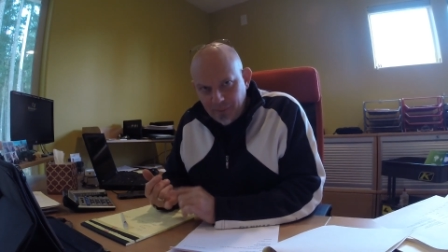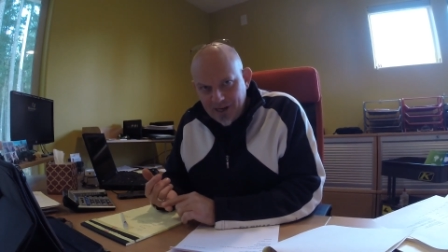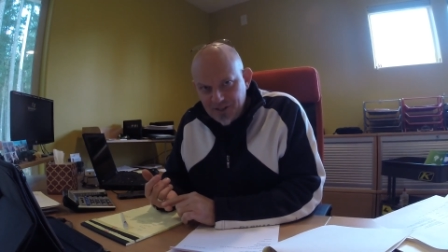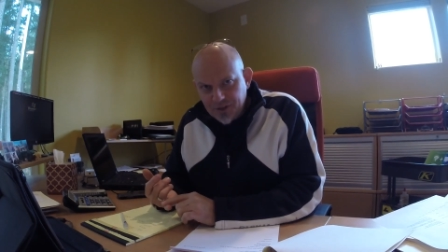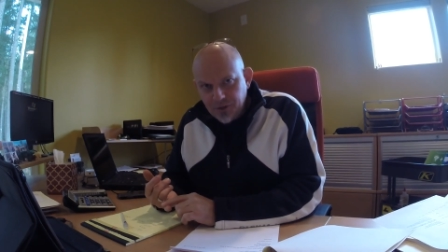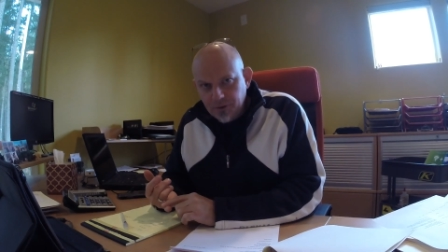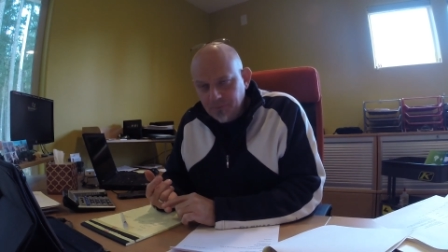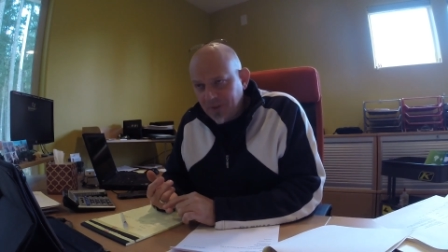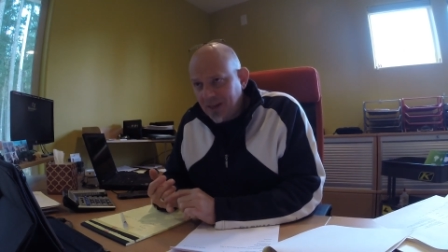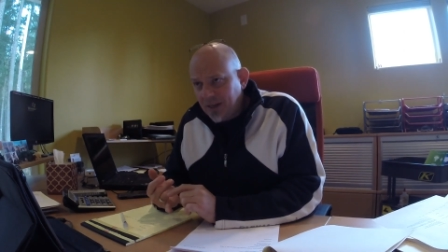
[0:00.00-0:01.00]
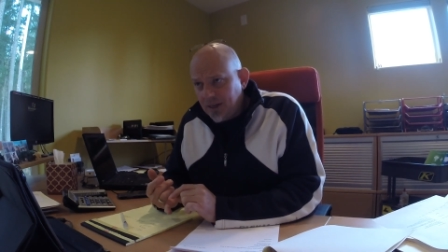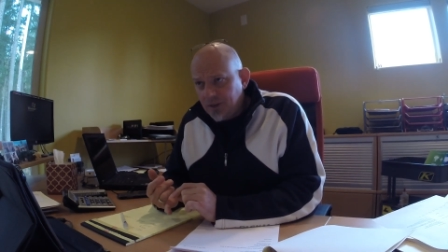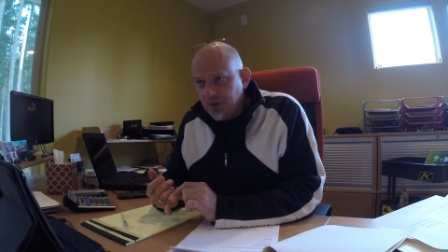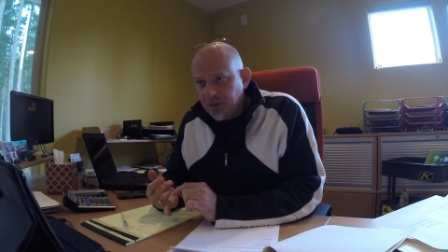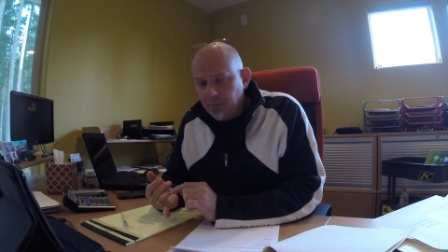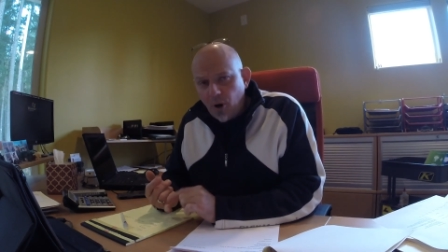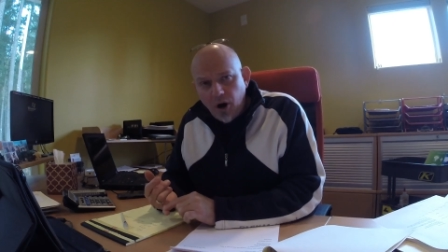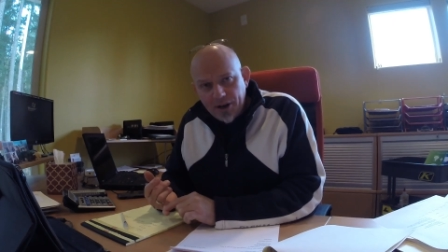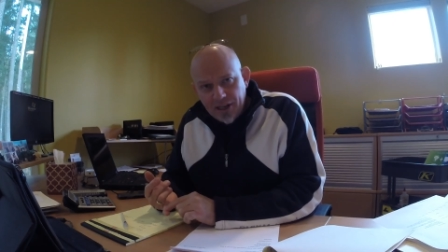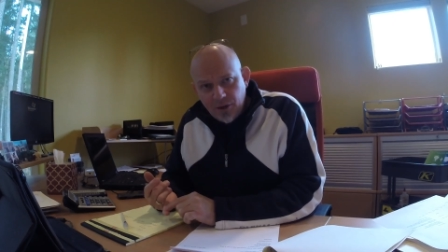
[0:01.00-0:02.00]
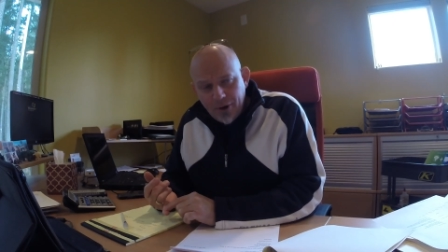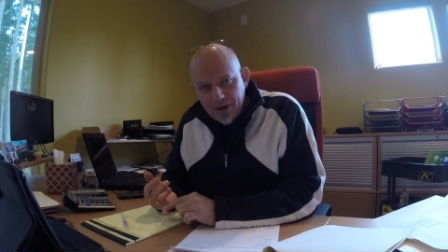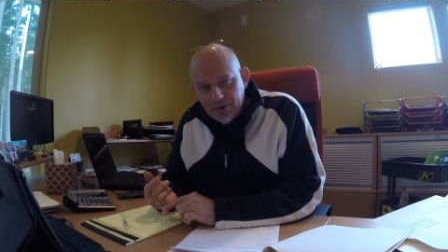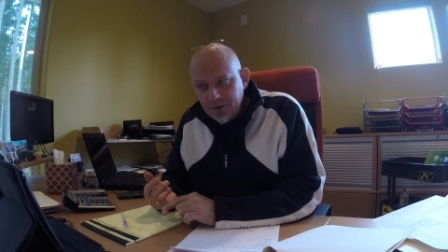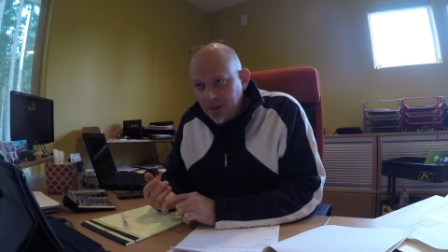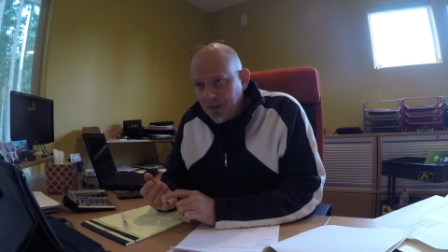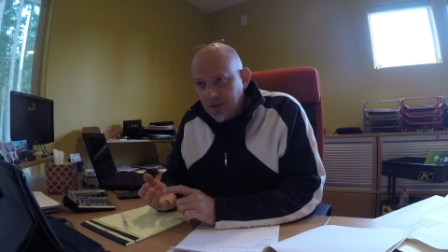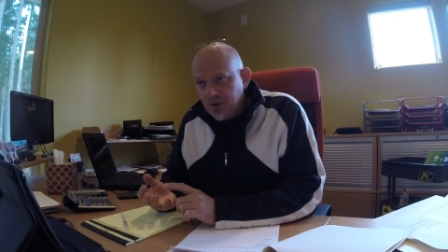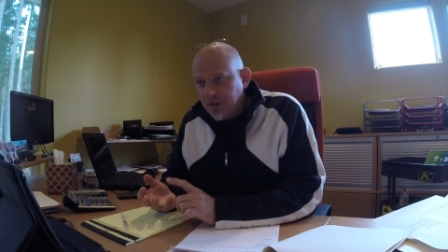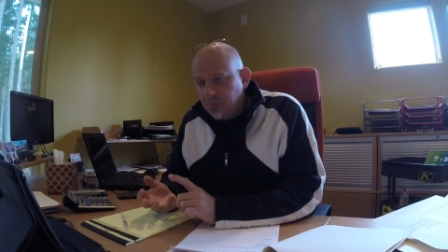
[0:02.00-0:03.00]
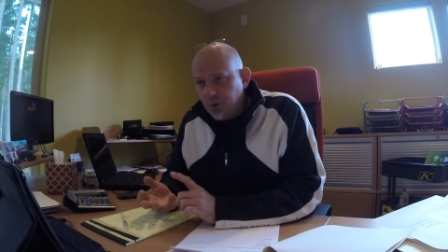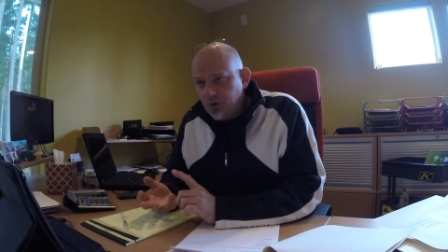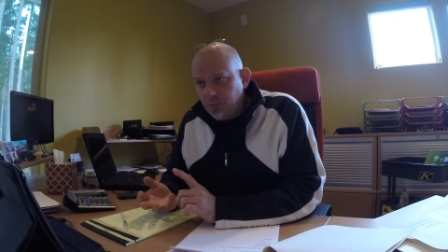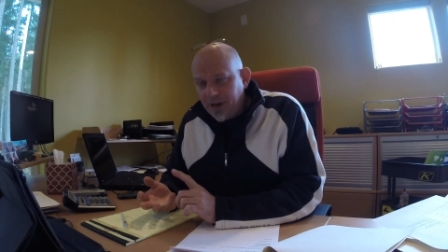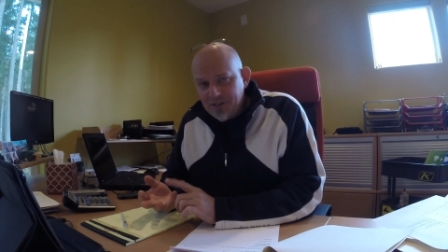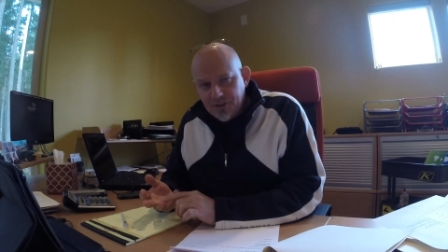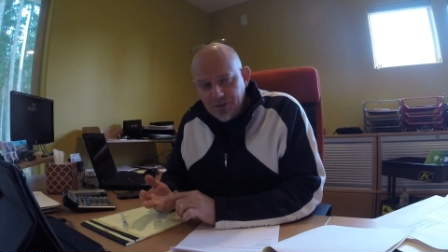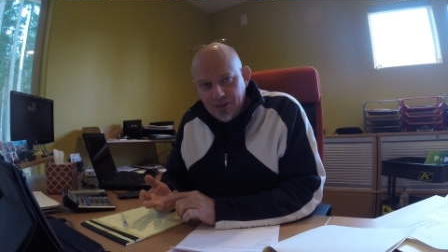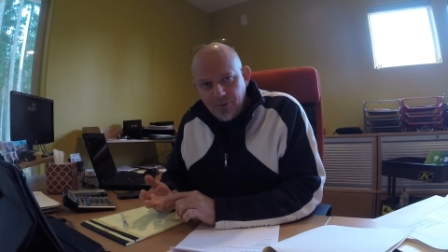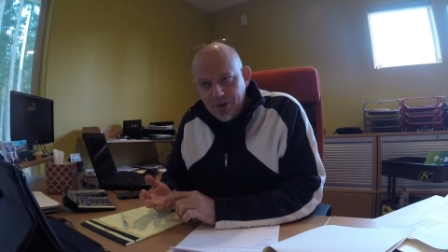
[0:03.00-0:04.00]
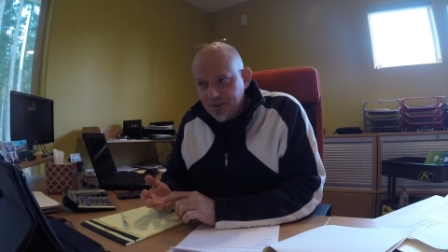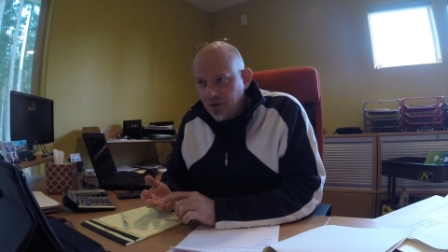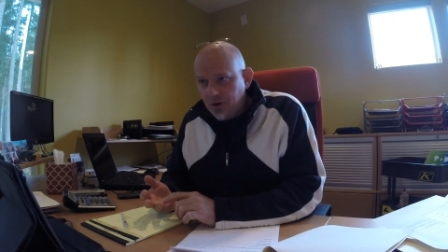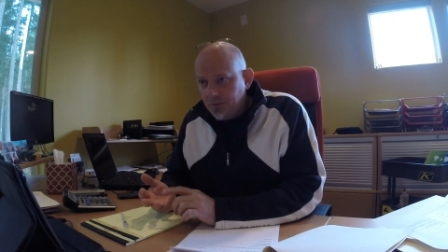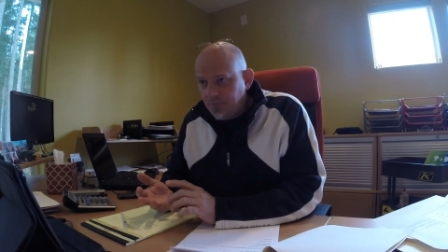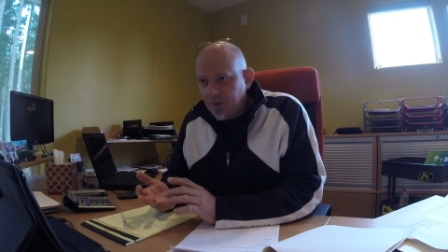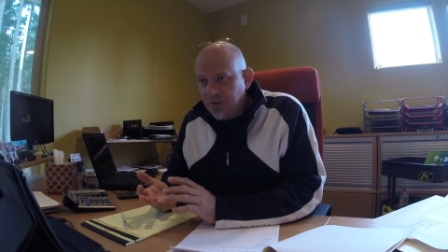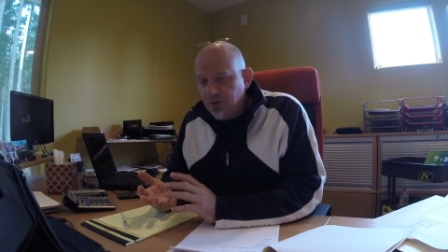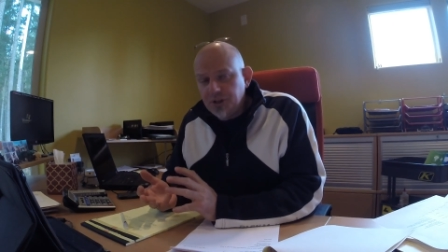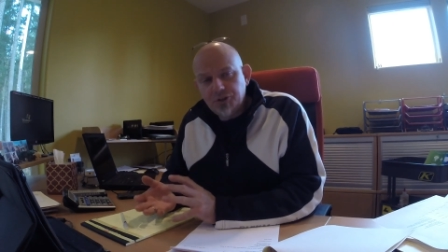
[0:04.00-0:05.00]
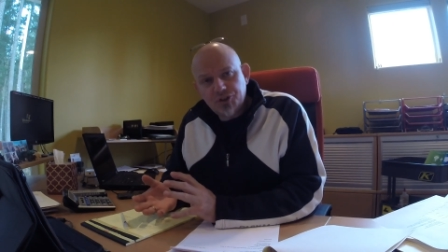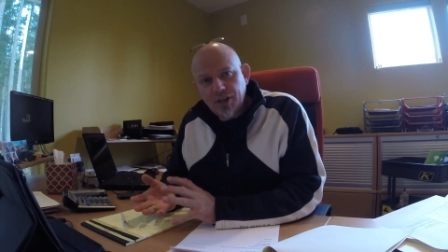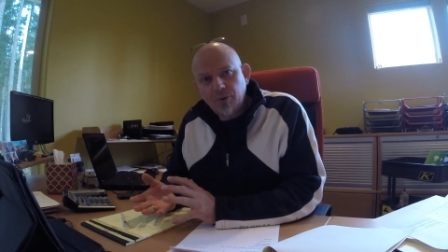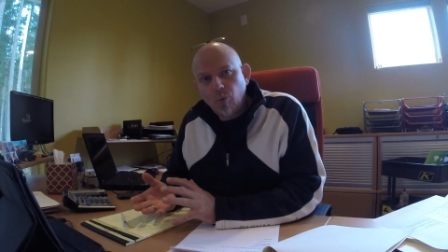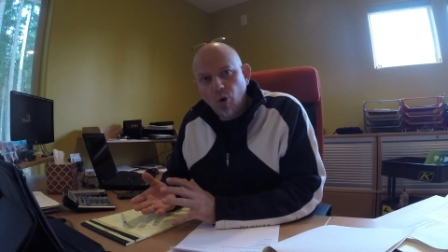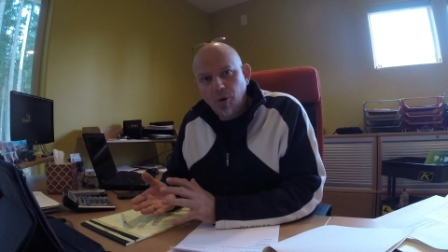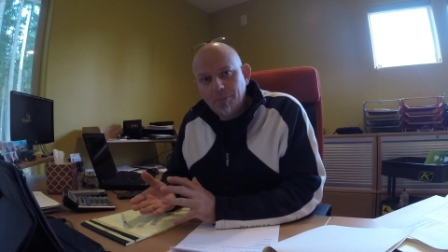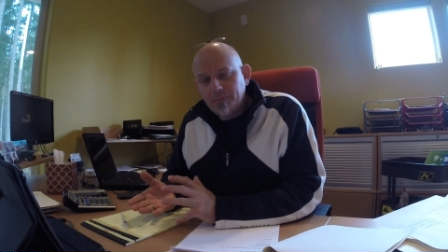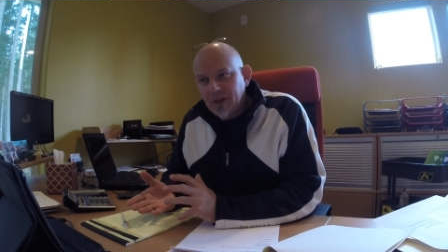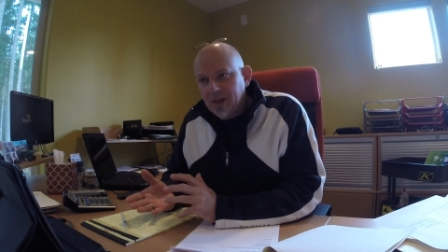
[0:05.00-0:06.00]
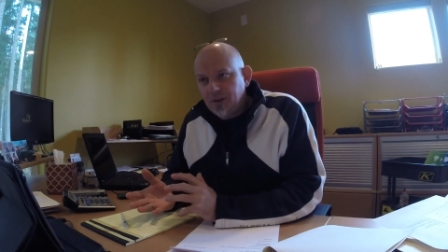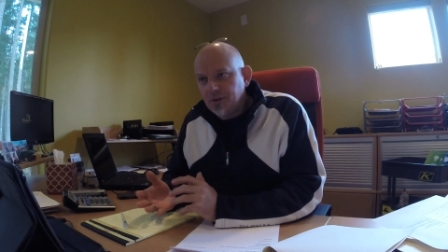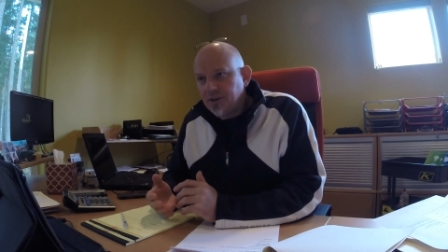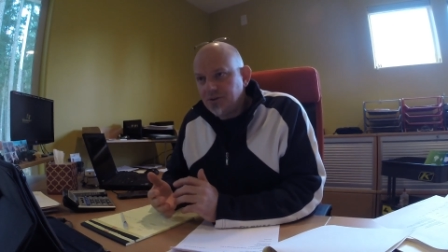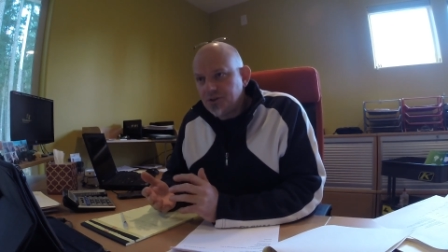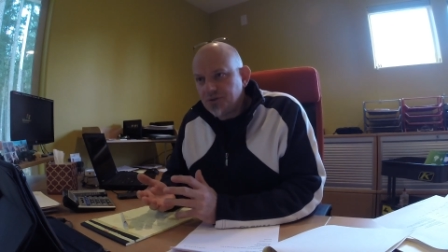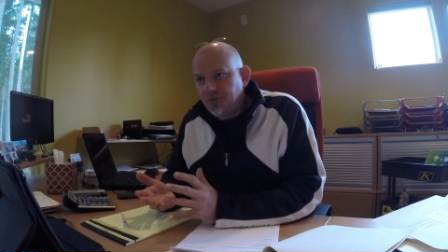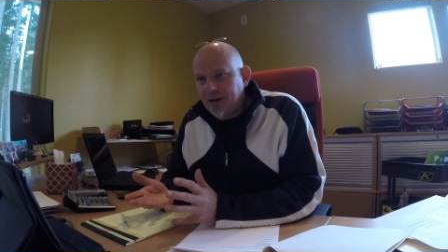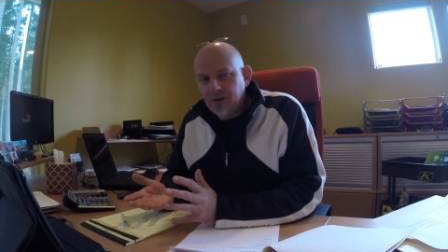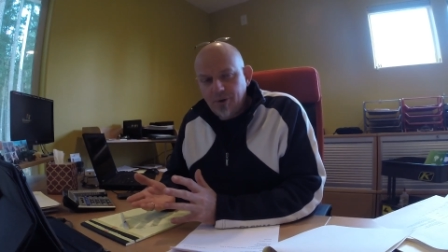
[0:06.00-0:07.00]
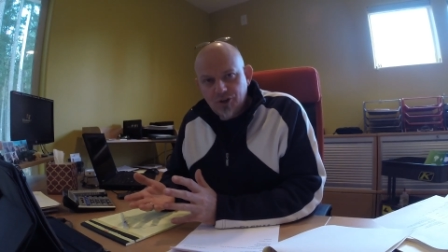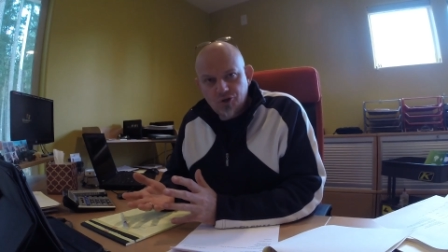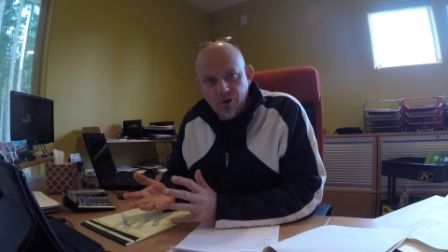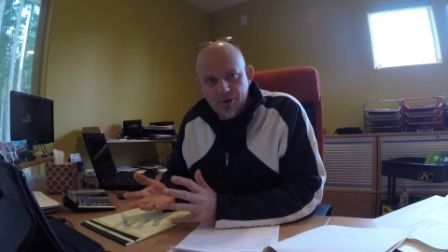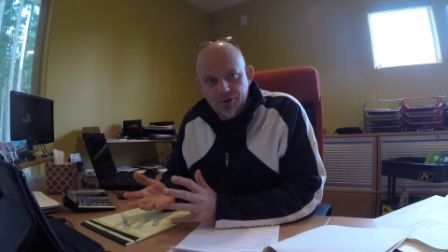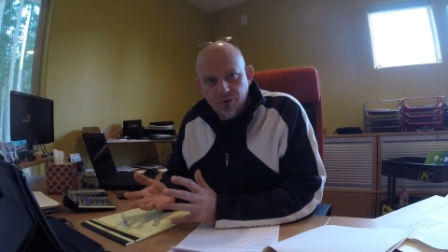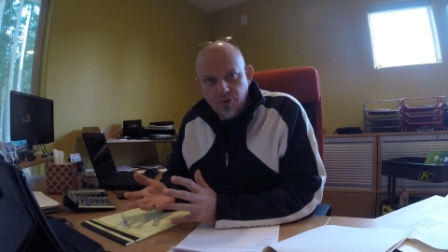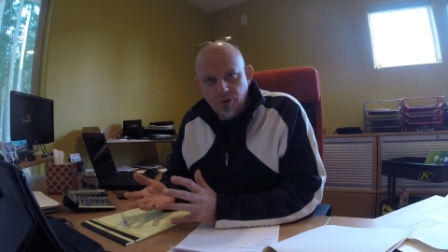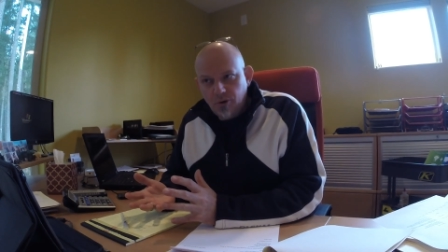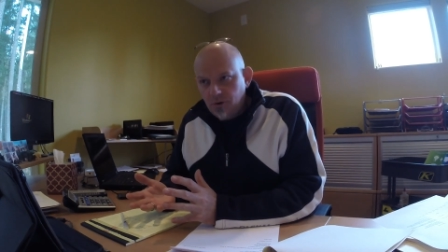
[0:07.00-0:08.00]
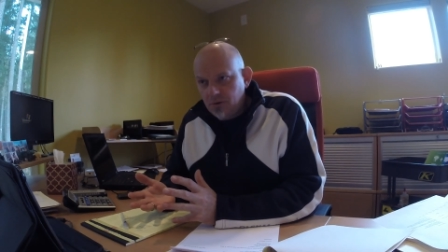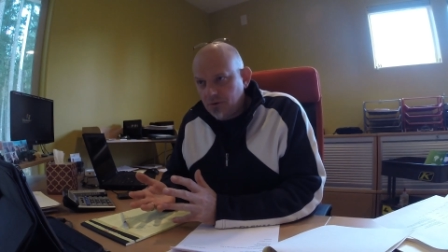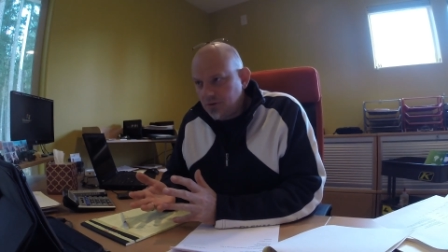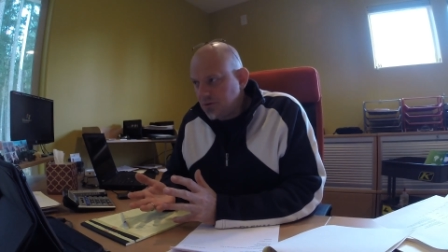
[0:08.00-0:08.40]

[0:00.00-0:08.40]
A bicycle, you can park anywhere, you can put your bicycle anywhere. So if you need to stay warm, you can just find a restaurant, or